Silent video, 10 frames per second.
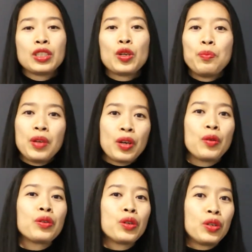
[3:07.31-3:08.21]
to
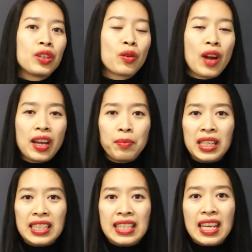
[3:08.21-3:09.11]
build good
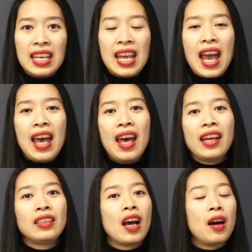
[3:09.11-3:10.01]
credibility
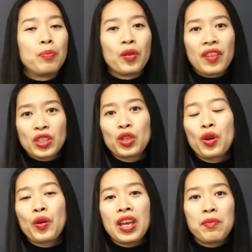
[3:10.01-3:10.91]
and a
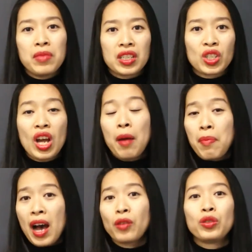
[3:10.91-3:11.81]
professional image
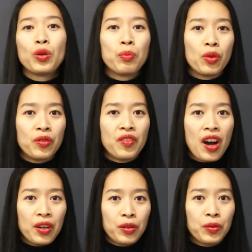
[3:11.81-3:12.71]
about your
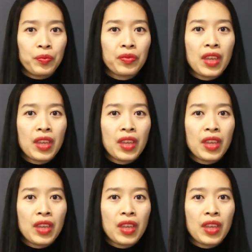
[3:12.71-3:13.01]
profile.